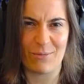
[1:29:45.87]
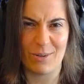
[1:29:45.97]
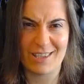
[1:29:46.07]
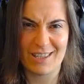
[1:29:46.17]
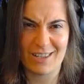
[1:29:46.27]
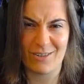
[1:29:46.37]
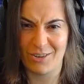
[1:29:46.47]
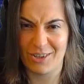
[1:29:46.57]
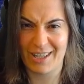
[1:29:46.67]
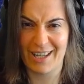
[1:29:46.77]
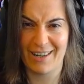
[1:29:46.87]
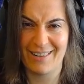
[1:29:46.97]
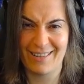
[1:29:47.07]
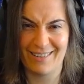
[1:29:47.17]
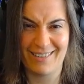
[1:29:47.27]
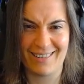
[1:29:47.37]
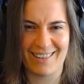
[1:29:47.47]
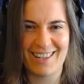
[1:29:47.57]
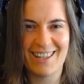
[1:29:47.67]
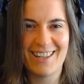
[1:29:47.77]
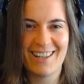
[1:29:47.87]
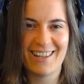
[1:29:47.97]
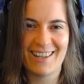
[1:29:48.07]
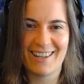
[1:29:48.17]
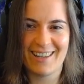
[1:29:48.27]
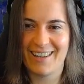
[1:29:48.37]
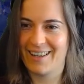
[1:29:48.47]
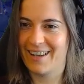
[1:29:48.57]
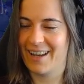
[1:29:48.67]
what's it called again?